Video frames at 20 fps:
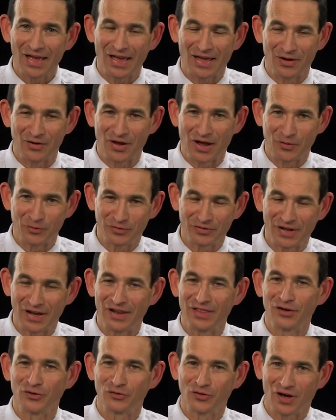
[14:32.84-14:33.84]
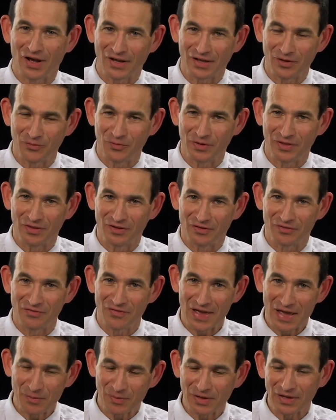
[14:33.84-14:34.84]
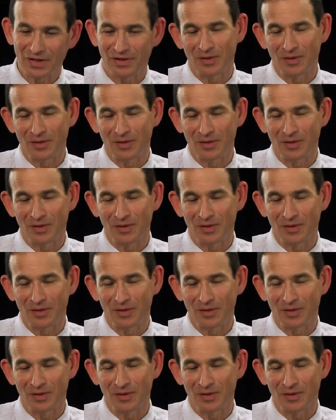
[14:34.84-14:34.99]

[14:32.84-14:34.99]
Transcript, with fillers: And I was standing there talking with the family,